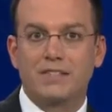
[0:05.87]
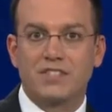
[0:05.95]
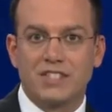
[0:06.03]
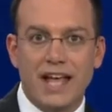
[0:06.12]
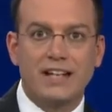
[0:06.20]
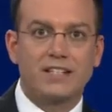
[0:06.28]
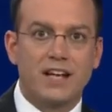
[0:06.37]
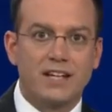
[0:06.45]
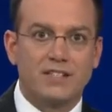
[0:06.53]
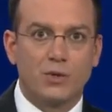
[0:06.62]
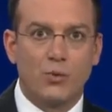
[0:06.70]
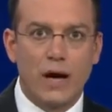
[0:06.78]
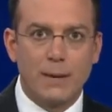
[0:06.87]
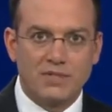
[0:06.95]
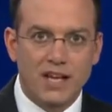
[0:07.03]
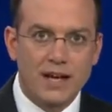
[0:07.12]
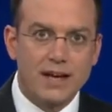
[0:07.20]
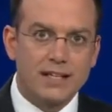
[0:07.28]
of sanitizing
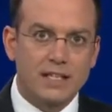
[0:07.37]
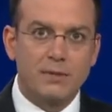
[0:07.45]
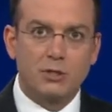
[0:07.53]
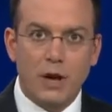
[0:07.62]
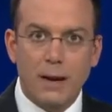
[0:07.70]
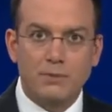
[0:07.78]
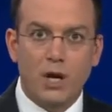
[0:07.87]
wipes to be dropped